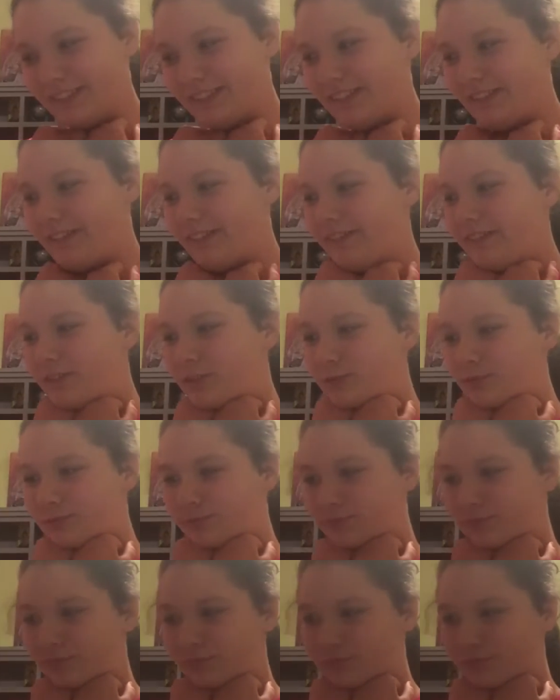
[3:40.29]
So
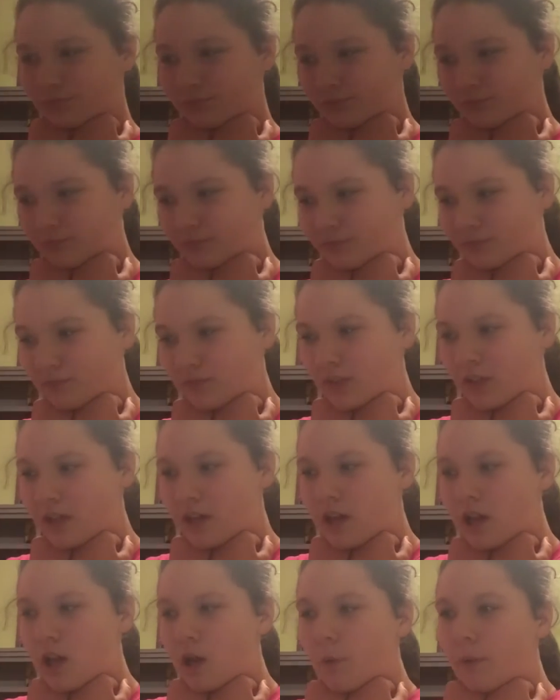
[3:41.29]

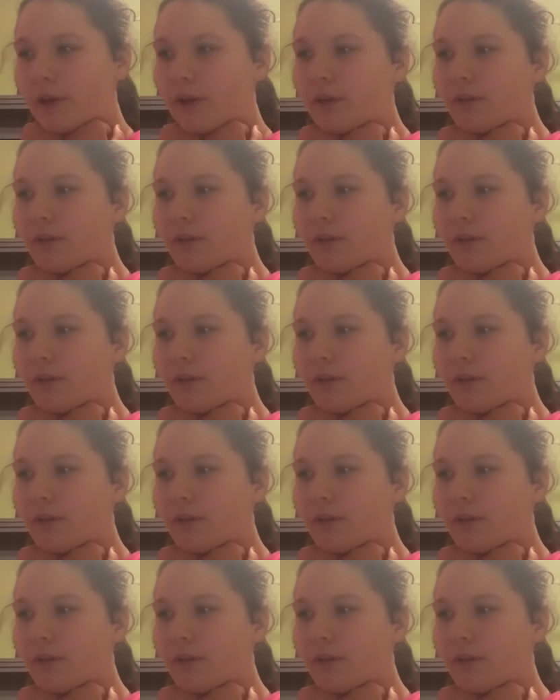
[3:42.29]
we